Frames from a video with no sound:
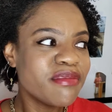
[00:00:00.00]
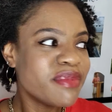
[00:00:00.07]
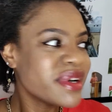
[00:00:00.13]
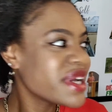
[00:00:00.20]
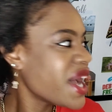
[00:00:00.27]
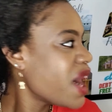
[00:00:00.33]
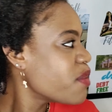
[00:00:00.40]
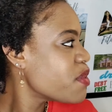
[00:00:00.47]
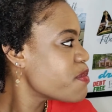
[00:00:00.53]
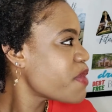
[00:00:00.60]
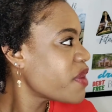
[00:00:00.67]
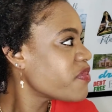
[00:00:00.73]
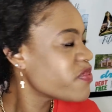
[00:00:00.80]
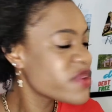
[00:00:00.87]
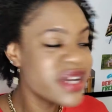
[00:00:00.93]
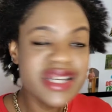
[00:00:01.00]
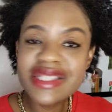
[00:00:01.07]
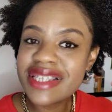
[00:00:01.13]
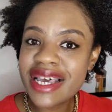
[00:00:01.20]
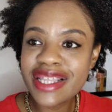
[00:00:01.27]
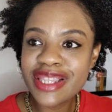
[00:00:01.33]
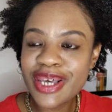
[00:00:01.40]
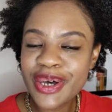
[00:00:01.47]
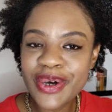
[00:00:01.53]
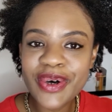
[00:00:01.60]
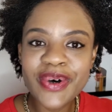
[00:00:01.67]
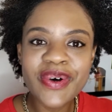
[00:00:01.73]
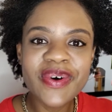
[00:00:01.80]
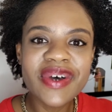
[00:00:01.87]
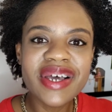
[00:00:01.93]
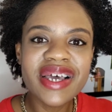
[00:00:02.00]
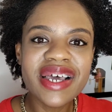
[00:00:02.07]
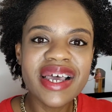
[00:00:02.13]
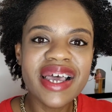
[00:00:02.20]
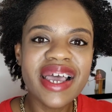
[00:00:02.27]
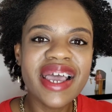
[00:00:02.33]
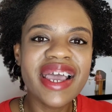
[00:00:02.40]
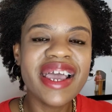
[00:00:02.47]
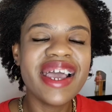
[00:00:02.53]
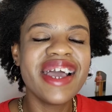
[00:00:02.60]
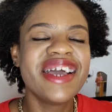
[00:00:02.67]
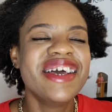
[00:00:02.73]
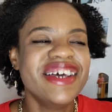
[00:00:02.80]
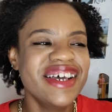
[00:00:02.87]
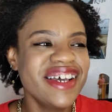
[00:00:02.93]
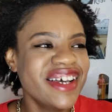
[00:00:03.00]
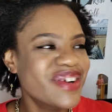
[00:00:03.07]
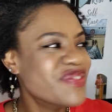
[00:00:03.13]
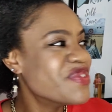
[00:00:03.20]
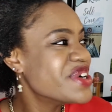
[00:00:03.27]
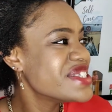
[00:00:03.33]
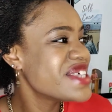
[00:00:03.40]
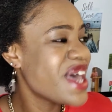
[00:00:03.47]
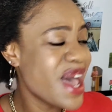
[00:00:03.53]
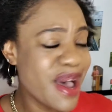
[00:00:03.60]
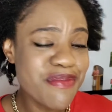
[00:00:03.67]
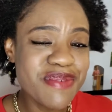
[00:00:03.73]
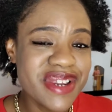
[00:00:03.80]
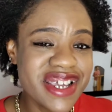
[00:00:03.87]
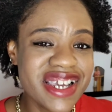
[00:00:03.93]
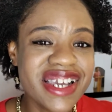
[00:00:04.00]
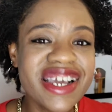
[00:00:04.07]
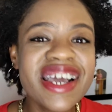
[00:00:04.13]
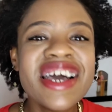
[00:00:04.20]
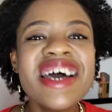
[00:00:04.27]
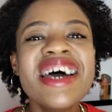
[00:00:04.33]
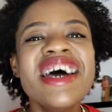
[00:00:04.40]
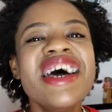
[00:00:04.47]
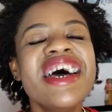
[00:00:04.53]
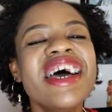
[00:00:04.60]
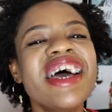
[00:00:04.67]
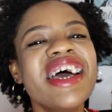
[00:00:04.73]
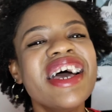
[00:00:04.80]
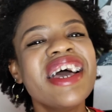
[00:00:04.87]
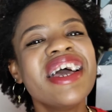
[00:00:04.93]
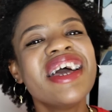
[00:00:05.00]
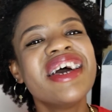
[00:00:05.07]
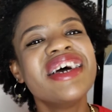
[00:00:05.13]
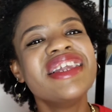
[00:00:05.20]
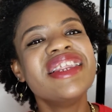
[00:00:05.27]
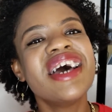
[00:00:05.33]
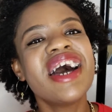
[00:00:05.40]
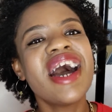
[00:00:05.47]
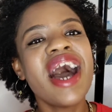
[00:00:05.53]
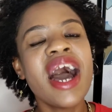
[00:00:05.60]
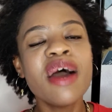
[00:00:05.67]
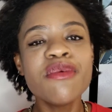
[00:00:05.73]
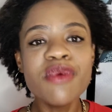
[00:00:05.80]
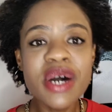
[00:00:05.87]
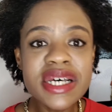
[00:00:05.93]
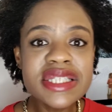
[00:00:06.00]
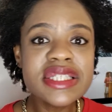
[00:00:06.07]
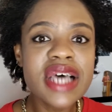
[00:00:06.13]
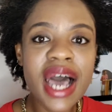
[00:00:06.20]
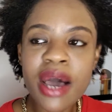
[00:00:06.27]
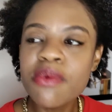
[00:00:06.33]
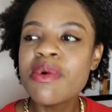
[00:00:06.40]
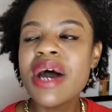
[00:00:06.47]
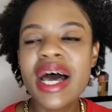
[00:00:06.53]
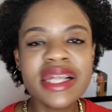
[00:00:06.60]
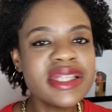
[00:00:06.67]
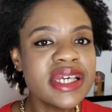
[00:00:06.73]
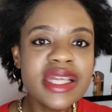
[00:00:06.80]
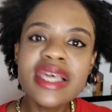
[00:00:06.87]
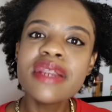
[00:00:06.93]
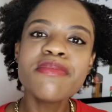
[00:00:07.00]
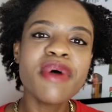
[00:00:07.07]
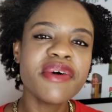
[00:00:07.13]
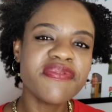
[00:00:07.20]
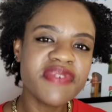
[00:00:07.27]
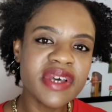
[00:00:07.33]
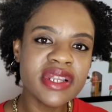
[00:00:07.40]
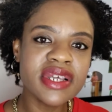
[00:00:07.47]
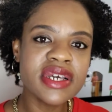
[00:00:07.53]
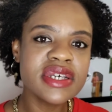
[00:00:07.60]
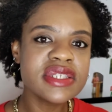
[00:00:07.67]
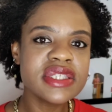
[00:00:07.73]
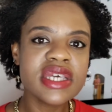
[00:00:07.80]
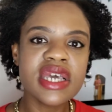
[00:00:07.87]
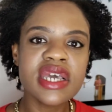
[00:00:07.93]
but God, where my friends at though? What's happening? And I did get in my feelings.